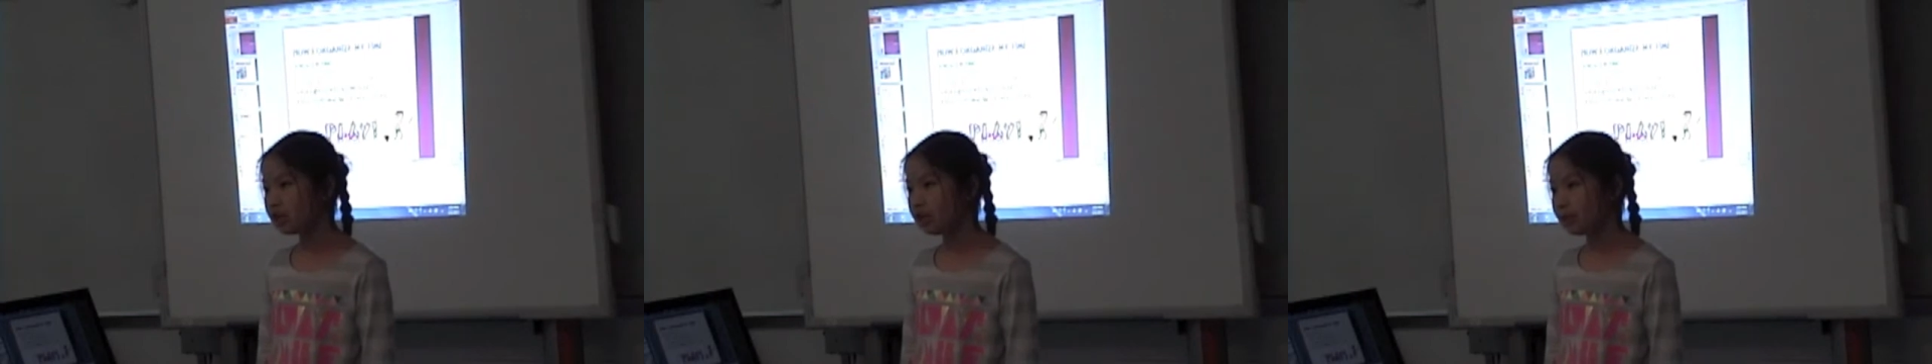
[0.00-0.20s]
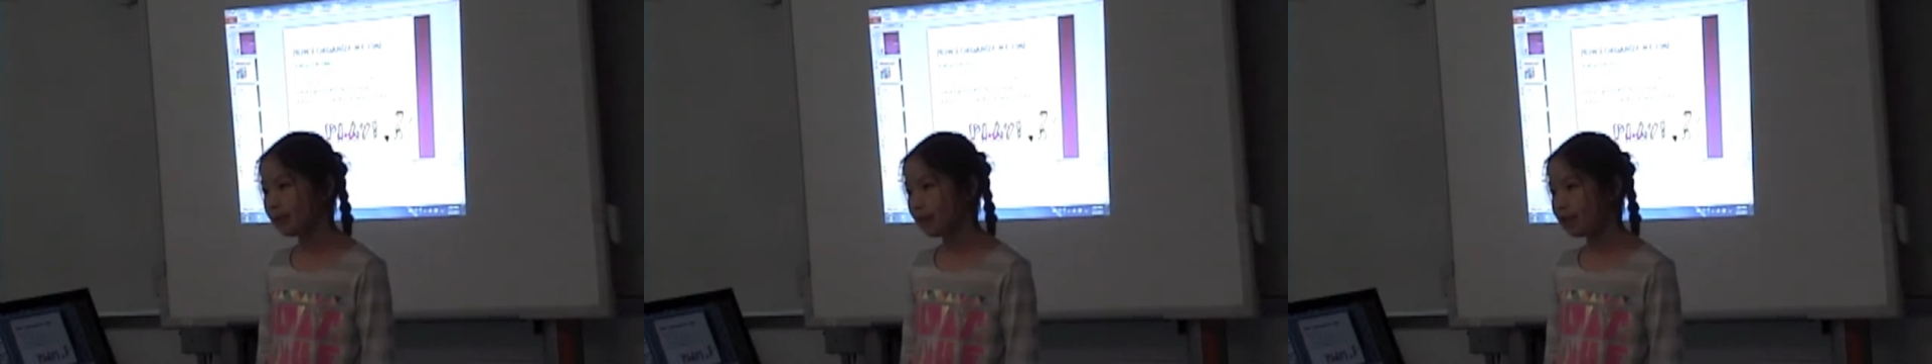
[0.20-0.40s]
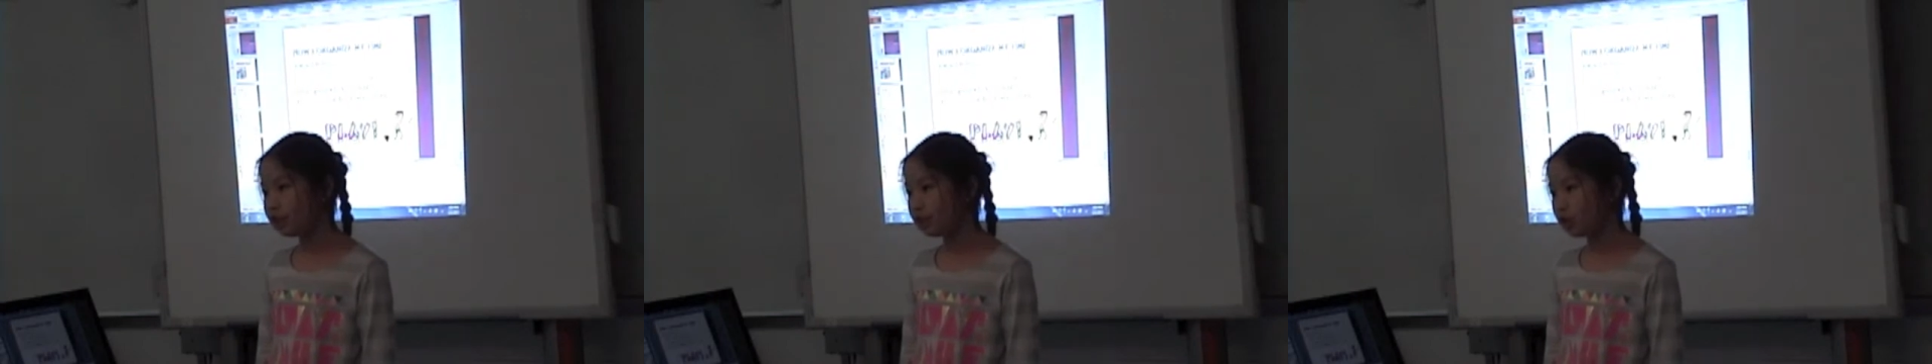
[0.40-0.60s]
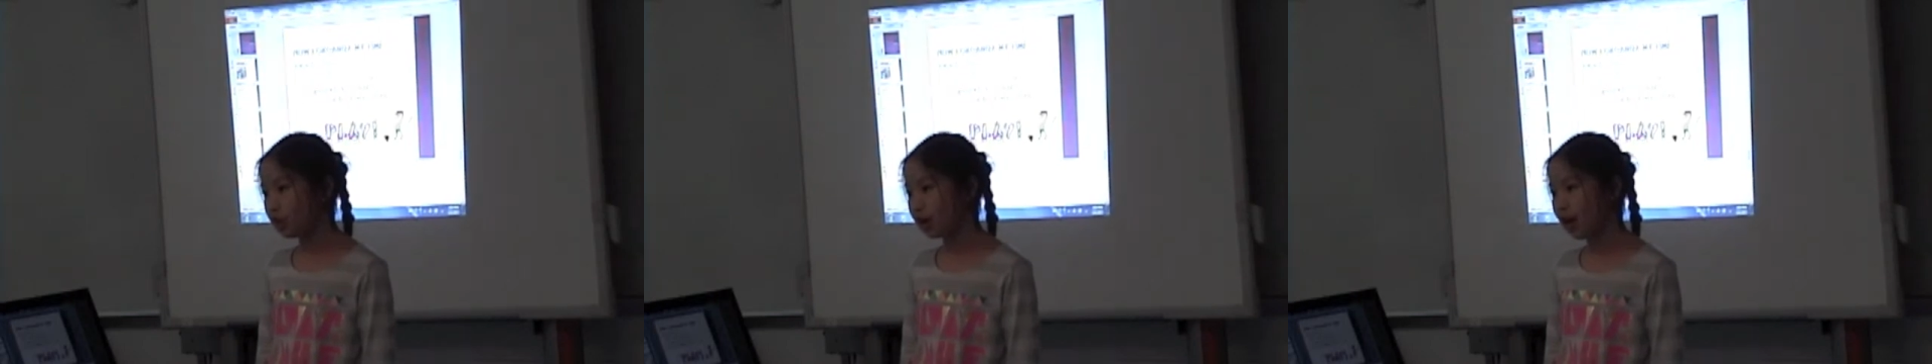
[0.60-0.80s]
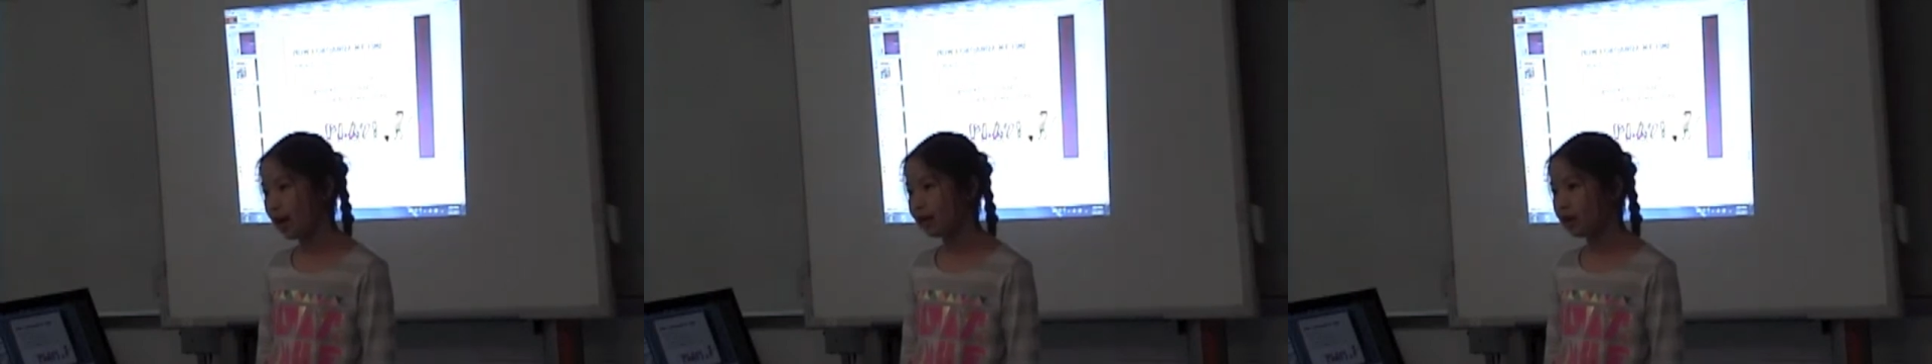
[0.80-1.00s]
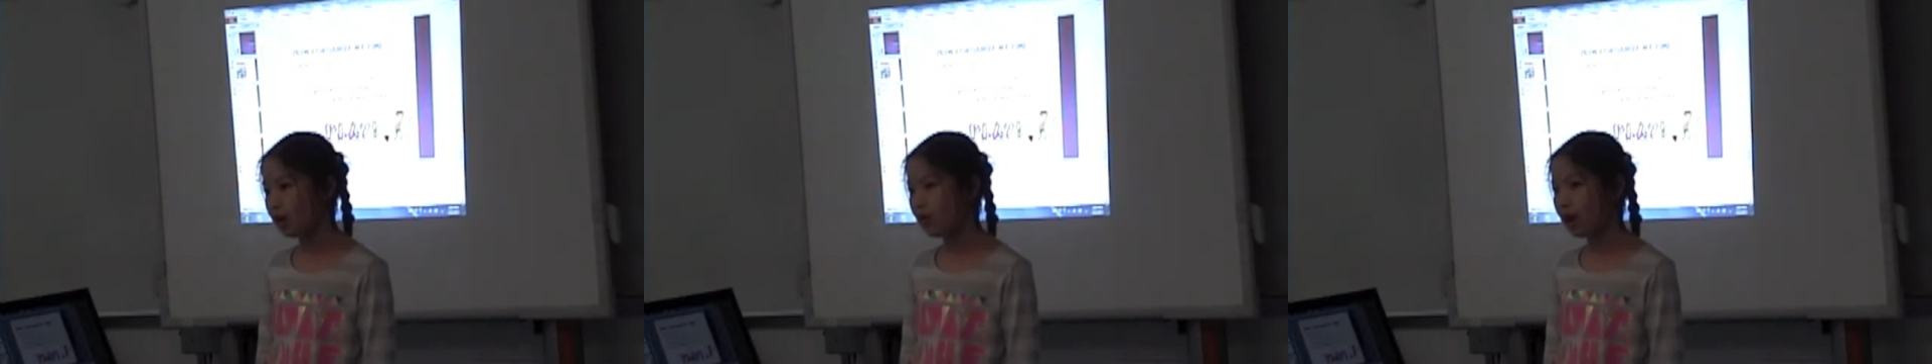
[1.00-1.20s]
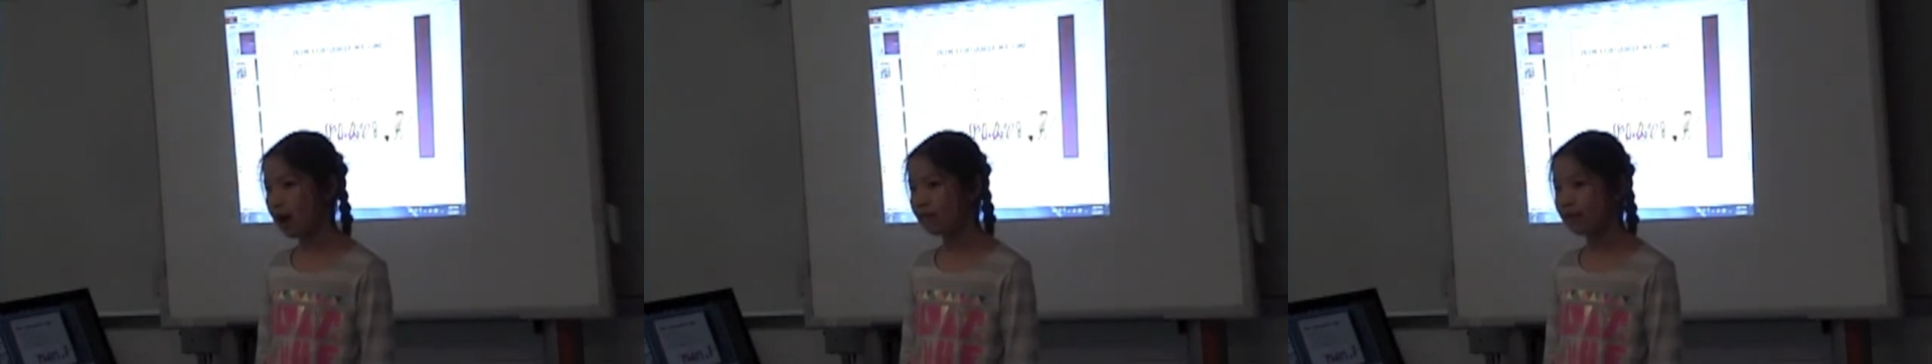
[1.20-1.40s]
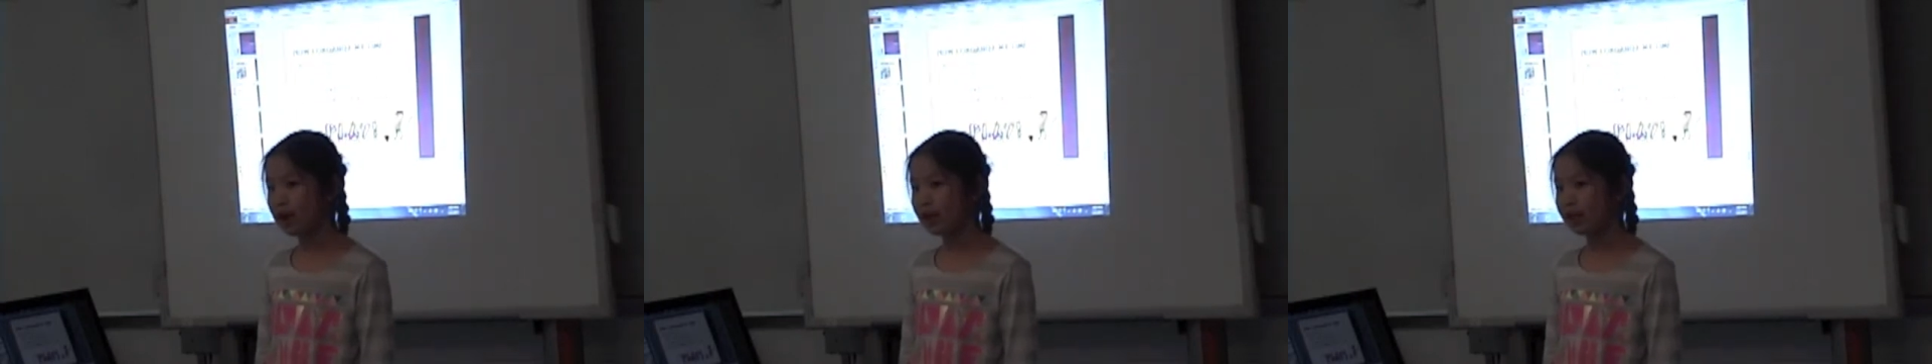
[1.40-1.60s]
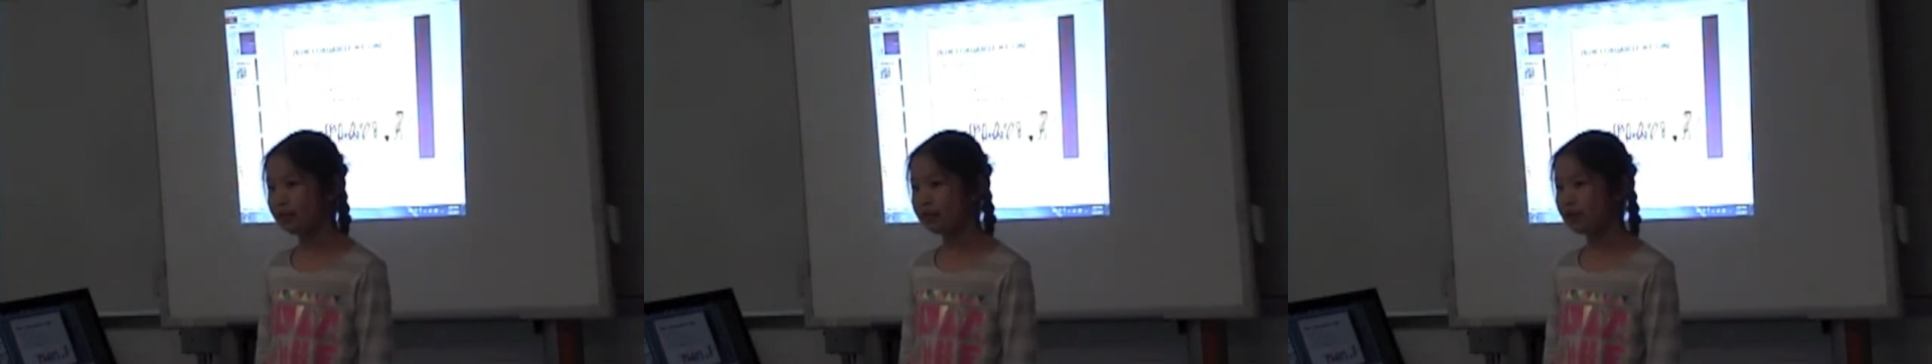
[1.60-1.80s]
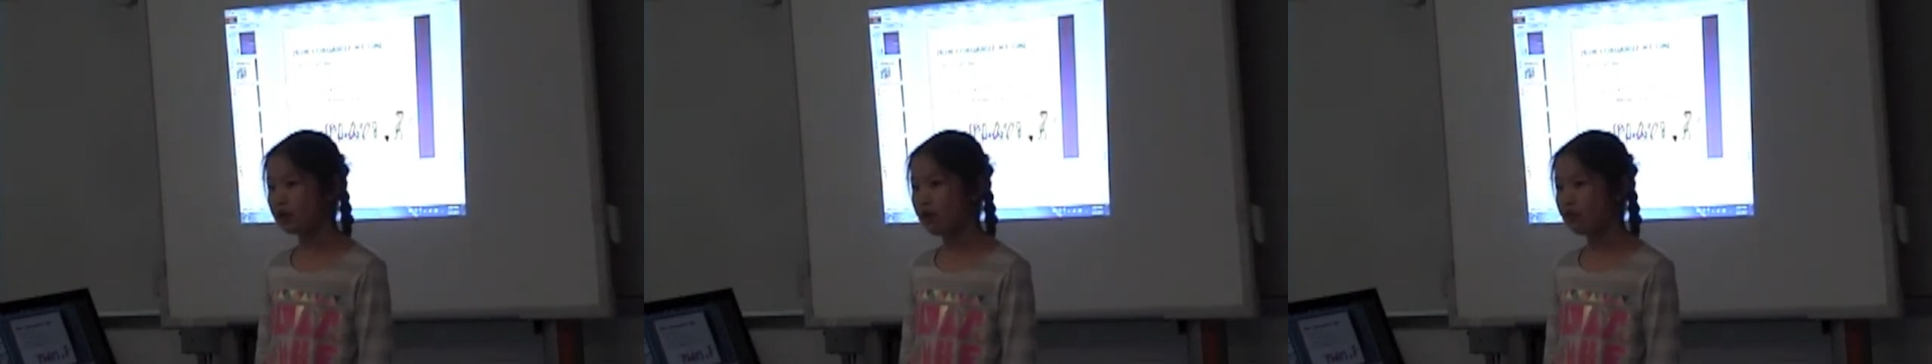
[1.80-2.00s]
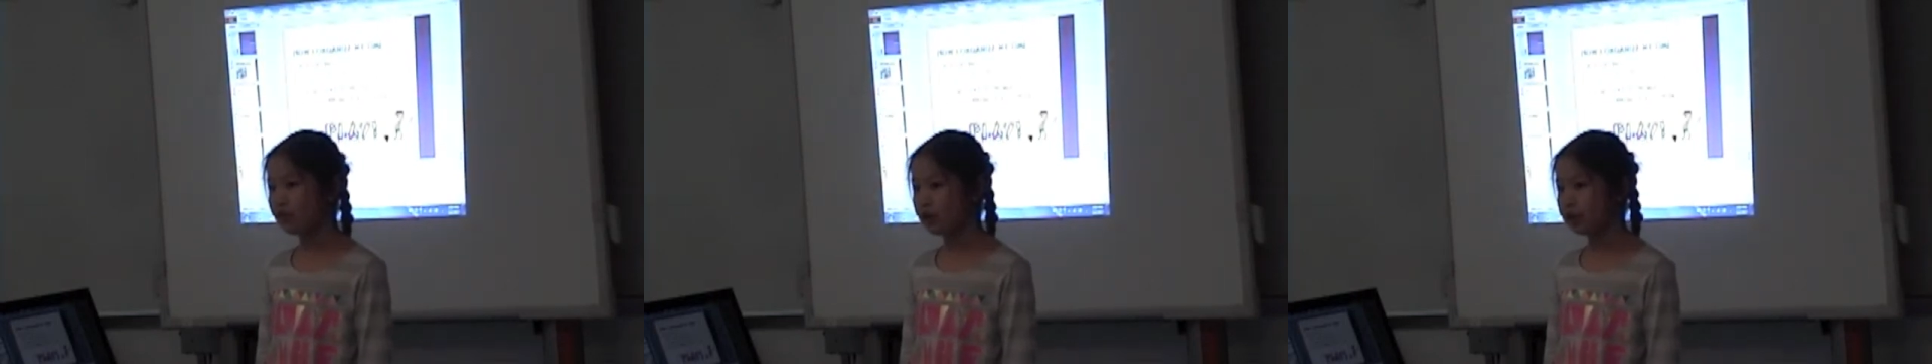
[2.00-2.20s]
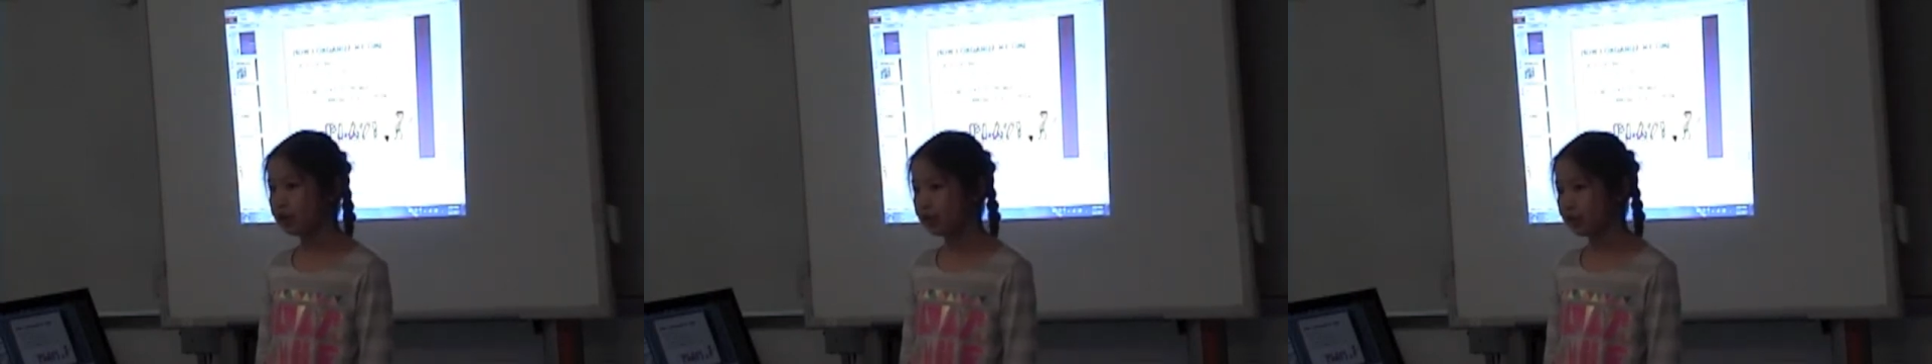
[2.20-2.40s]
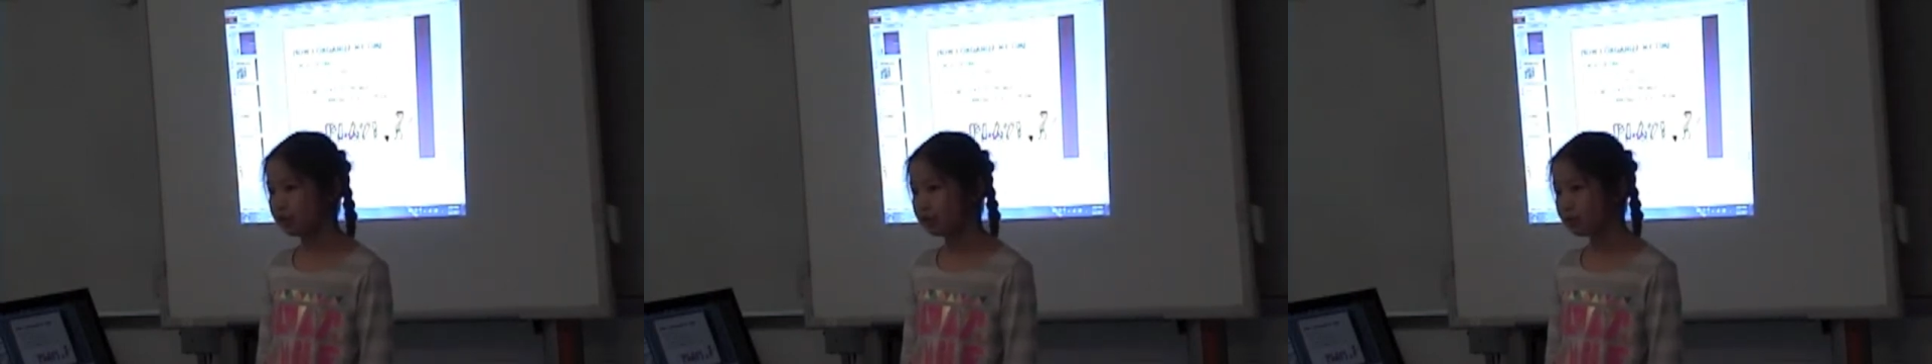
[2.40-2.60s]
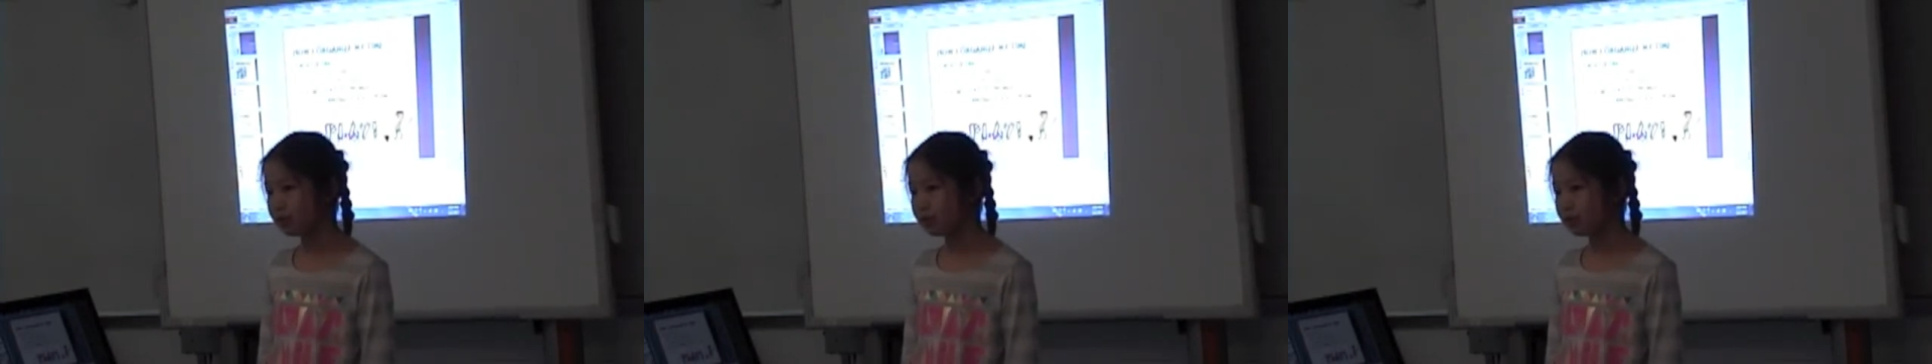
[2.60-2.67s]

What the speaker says: to make sure I don't have anything overdue.